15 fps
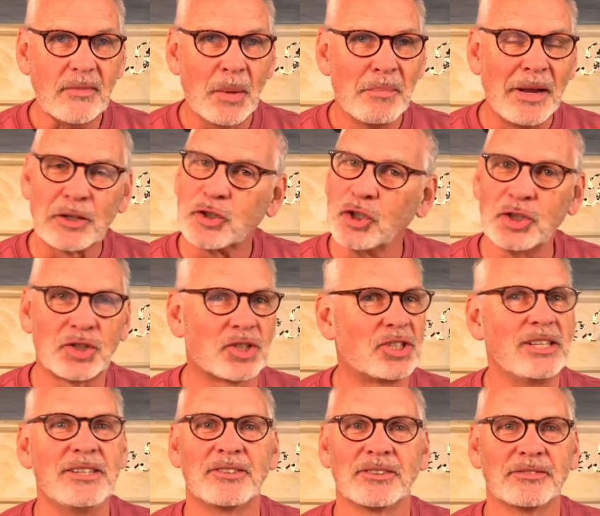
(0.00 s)
man, it's a good
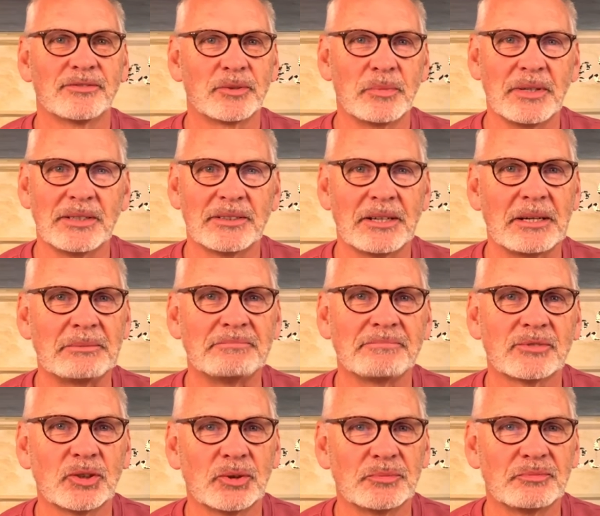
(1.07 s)
season for me in town.
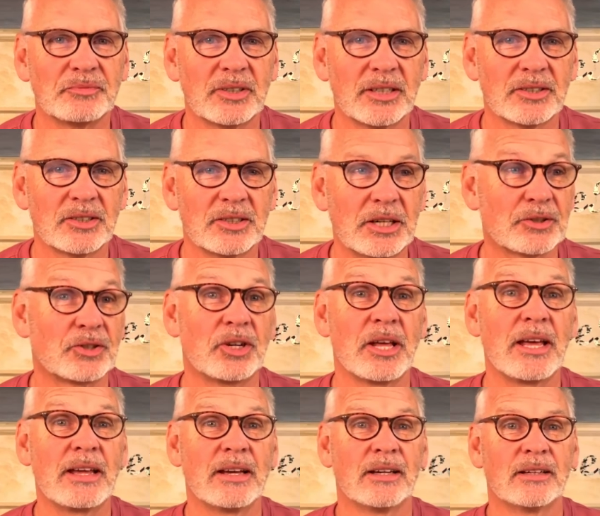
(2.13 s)
So
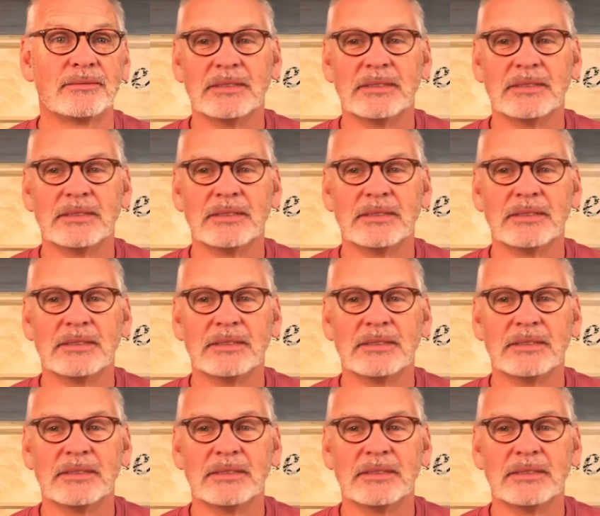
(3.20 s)
yesterday,